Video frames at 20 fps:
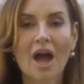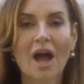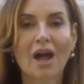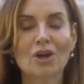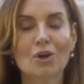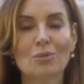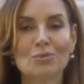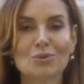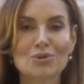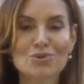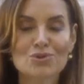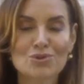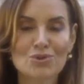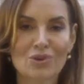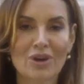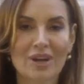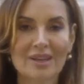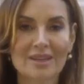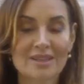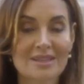I hope you
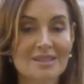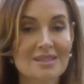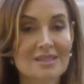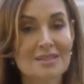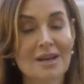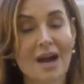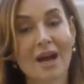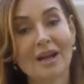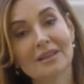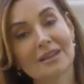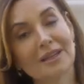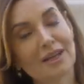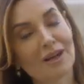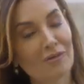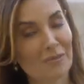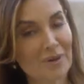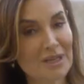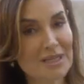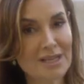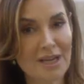enjoyed the styling
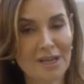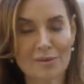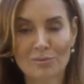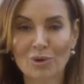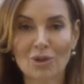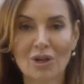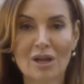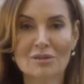of my table.